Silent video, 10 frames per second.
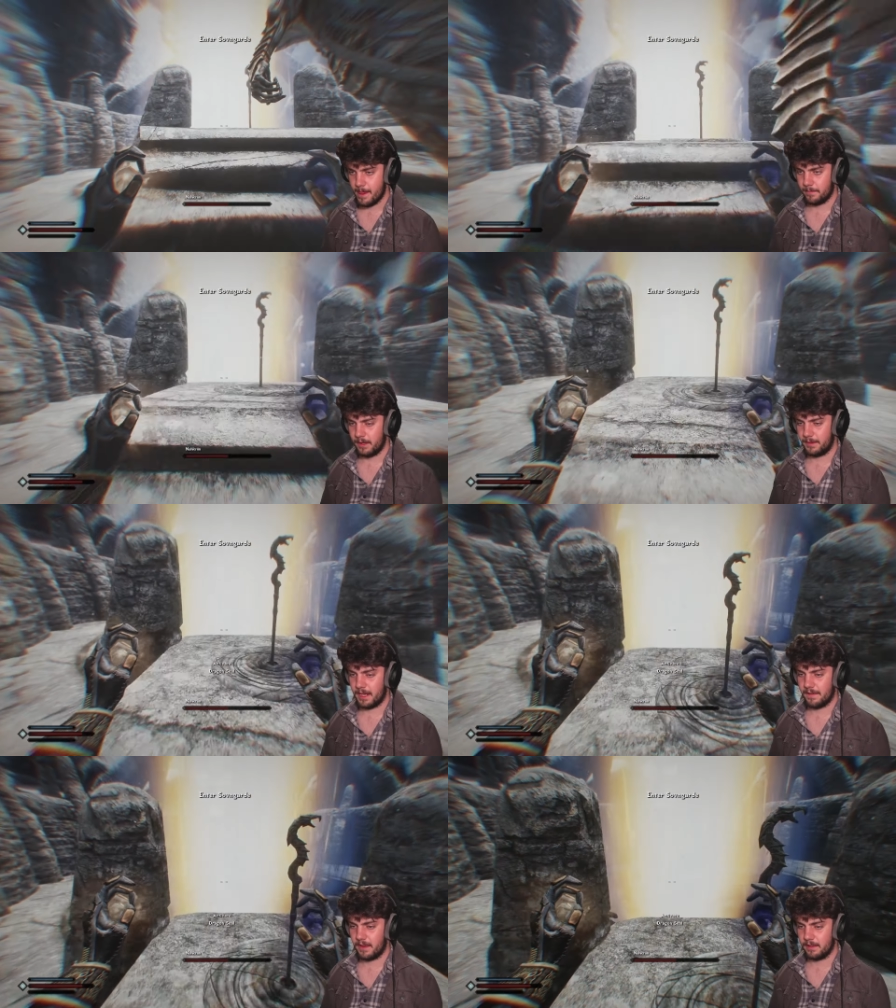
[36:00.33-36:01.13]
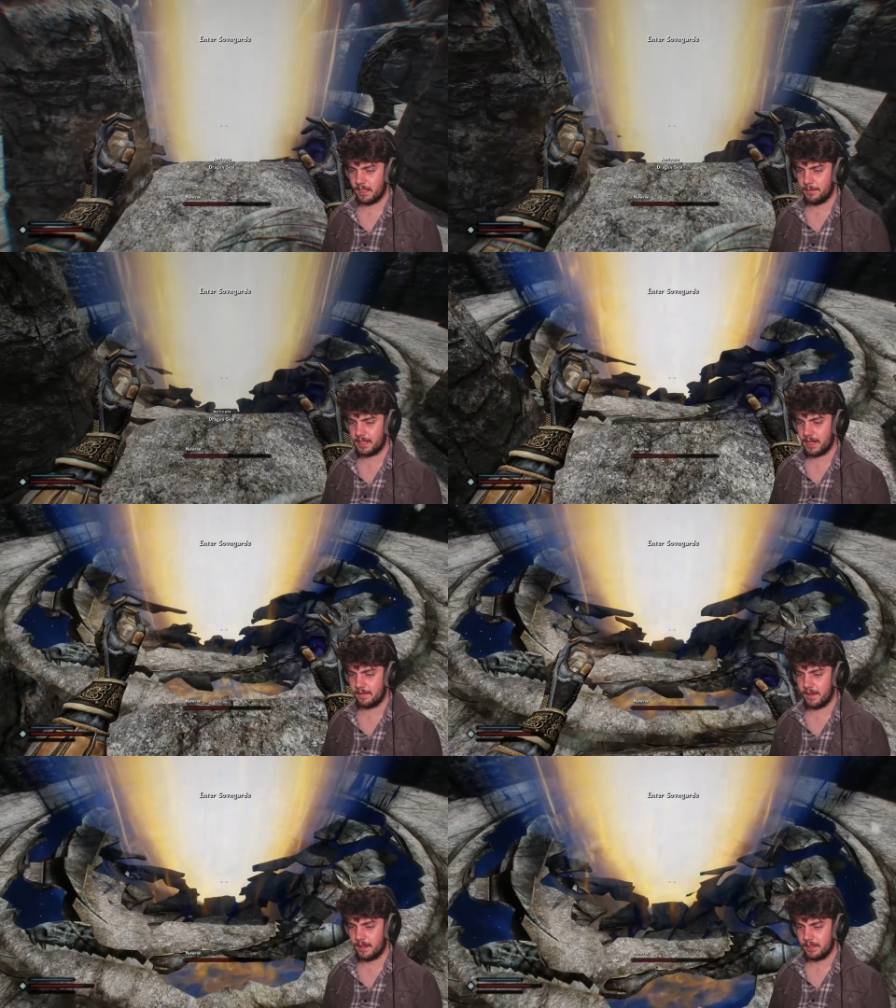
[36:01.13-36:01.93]
Let me get there. Let me get in
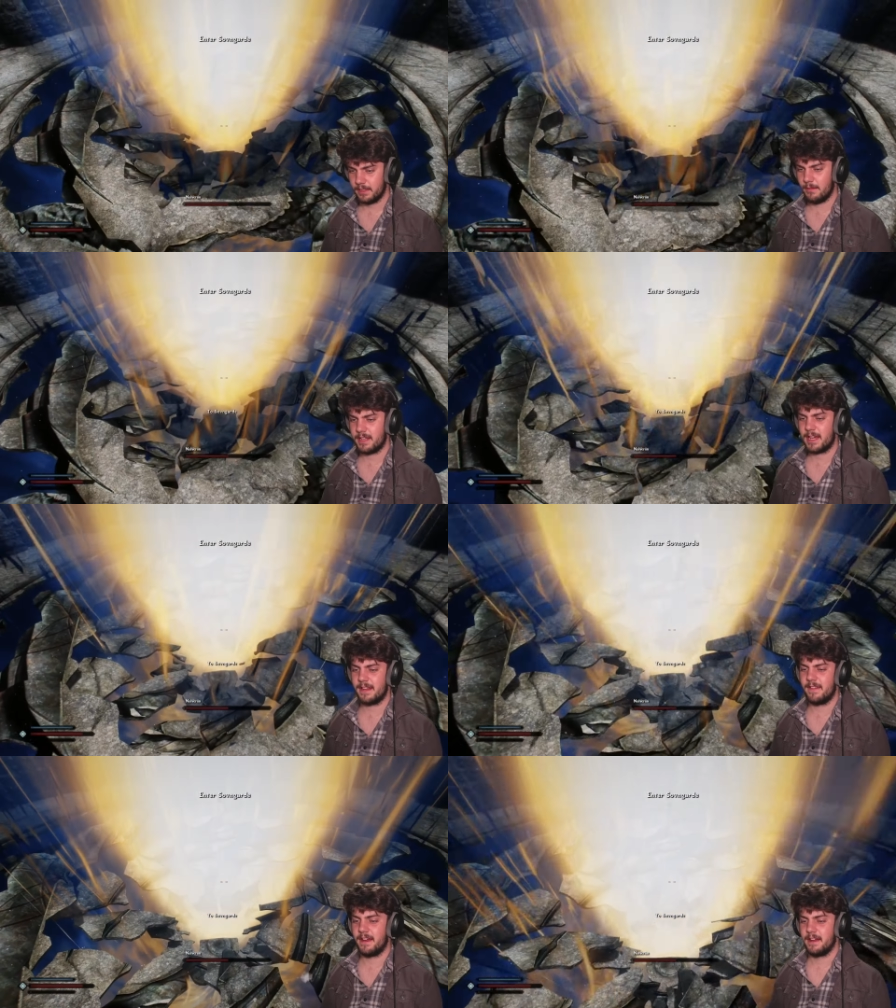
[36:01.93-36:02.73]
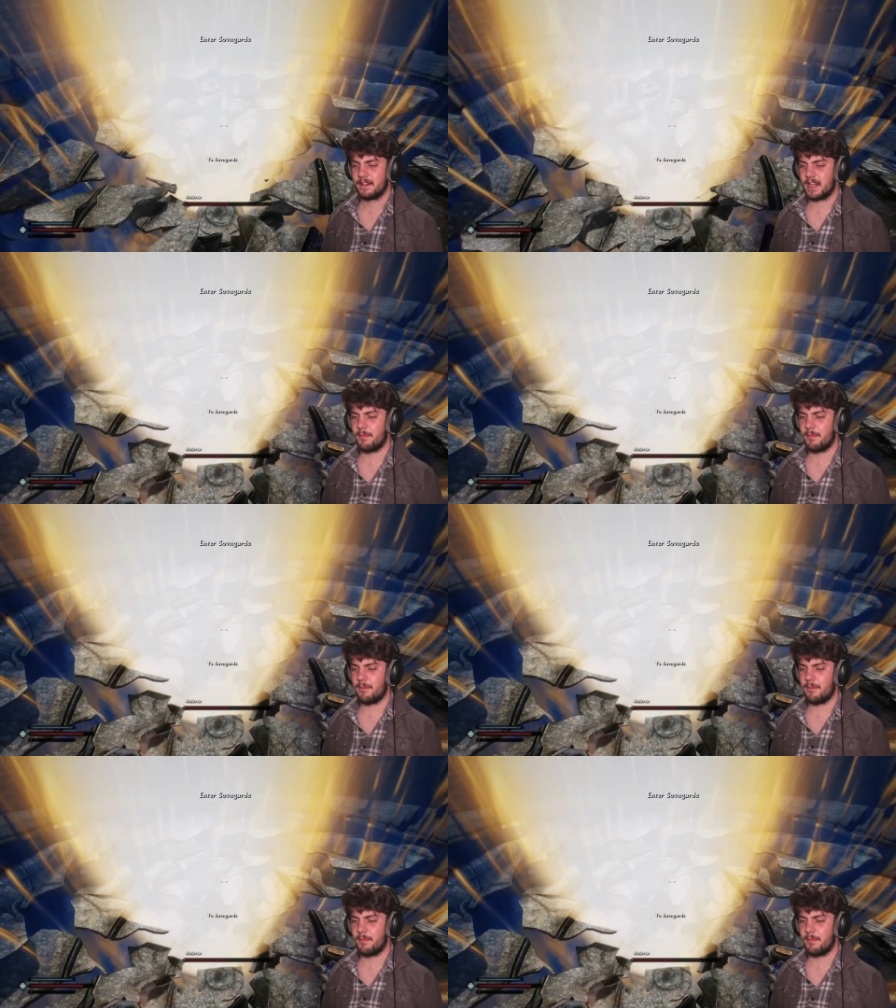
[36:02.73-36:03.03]
there. Let me get in there. Come